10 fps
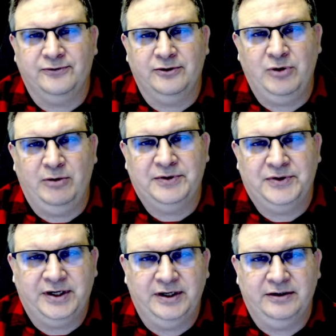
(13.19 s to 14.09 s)
for a moment
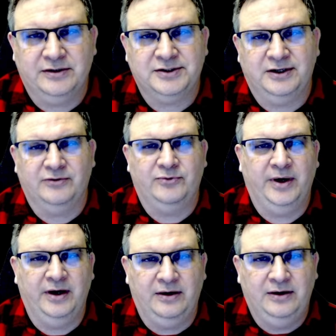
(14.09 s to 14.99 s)
thinking to yourself,
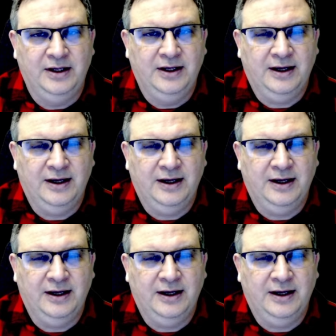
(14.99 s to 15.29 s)
well,